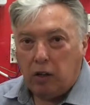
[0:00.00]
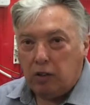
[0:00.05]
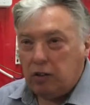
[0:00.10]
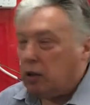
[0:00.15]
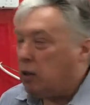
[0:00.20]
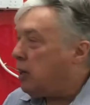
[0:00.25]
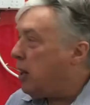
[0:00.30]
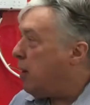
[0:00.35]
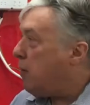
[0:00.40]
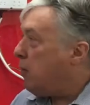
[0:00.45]

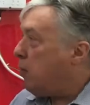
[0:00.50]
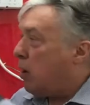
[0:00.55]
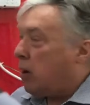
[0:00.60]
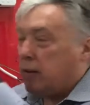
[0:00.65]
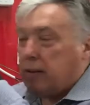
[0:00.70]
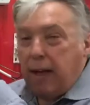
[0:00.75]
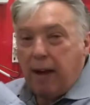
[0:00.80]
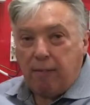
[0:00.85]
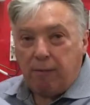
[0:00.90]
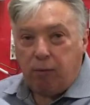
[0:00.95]
so there we are,
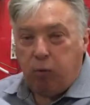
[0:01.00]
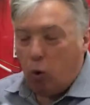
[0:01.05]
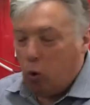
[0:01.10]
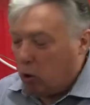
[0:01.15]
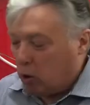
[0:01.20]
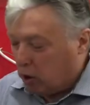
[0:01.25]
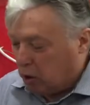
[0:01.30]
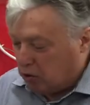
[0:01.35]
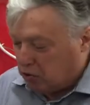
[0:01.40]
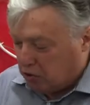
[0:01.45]
that
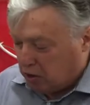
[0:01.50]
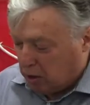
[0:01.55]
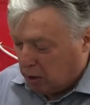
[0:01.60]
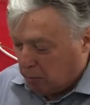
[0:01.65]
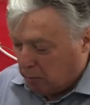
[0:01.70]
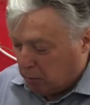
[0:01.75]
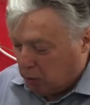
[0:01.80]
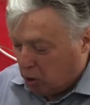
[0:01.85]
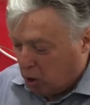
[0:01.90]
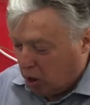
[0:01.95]
4 goes to
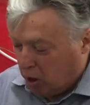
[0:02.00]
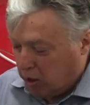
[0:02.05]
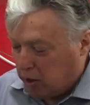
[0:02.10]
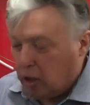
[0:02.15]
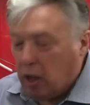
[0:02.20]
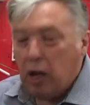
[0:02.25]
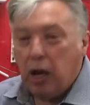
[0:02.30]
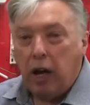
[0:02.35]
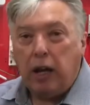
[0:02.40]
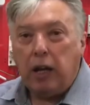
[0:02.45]
number
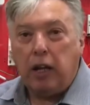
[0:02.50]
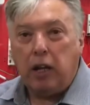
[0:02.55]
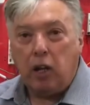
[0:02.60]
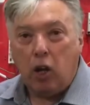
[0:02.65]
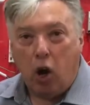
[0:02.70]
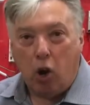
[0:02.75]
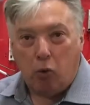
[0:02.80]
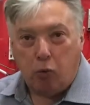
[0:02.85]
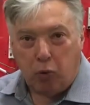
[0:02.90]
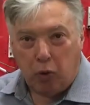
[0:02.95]
9, and then
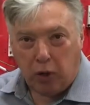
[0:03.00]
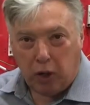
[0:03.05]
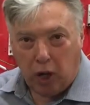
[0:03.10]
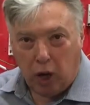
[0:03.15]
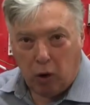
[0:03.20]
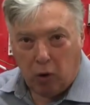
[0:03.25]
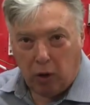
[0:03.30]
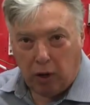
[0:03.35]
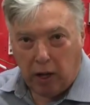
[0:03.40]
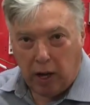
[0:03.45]
off we
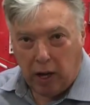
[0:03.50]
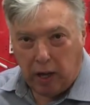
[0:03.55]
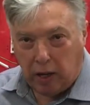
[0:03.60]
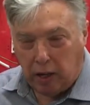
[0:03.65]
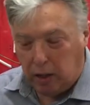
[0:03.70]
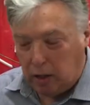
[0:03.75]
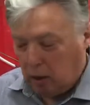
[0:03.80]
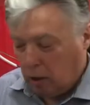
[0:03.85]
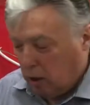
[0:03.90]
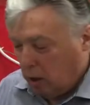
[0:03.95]
go
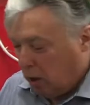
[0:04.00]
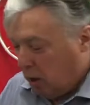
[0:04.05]
again.